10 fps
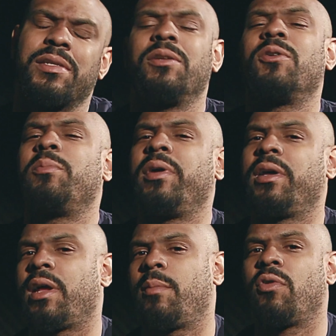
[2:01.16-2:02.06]
little
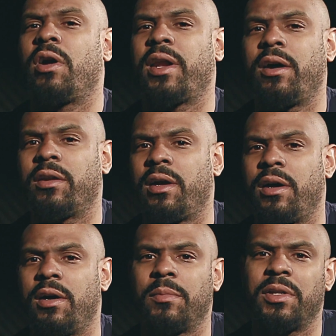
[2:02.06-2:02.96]
bit. I brought out
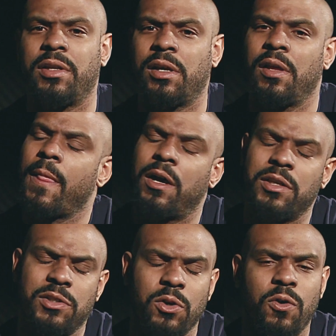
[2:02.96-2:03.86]
a
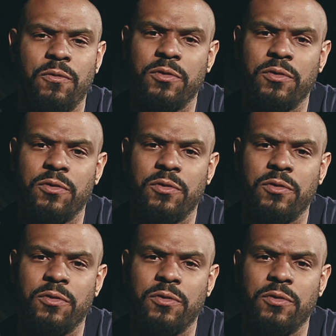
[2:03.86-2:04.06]
soulful